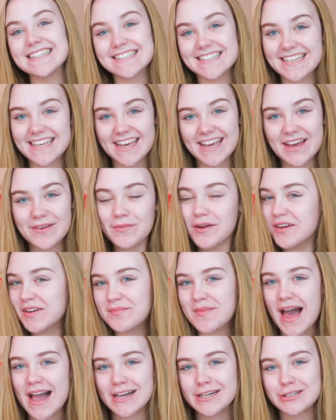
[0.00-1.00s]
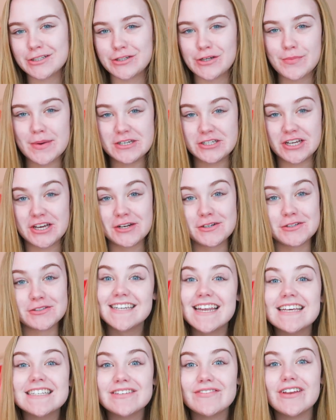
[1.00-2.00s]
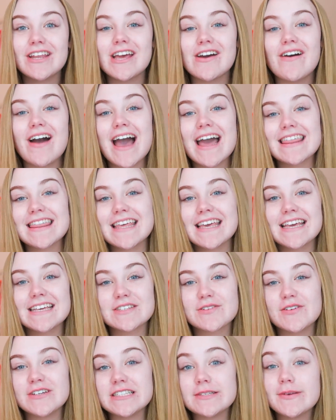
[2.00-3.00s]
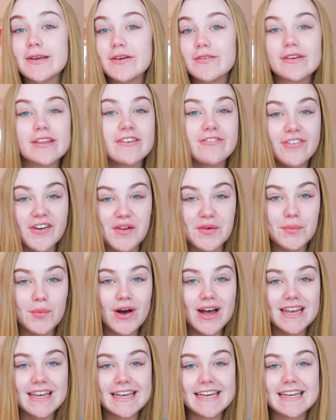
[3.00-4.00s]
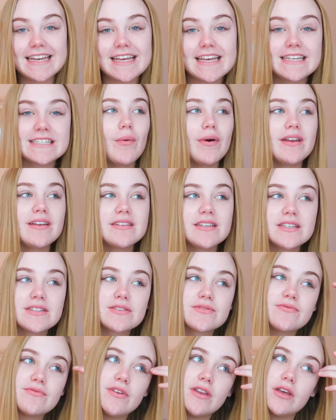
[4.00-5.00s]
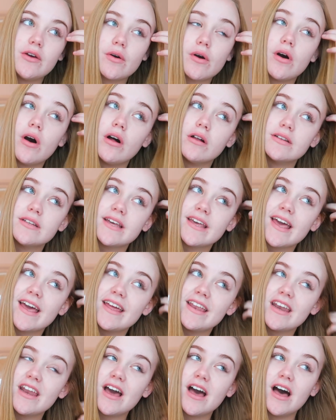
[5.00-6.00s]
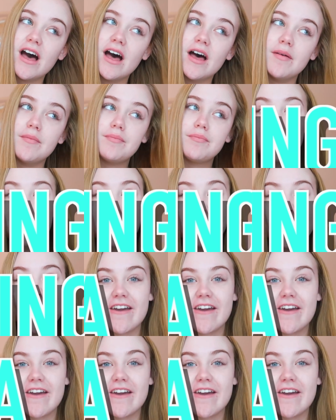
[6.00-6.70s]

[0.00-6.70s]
Keegan, welcome back to my channel. Today's video I think is going to be a really fun one. It is, what is this video called again? Um, doing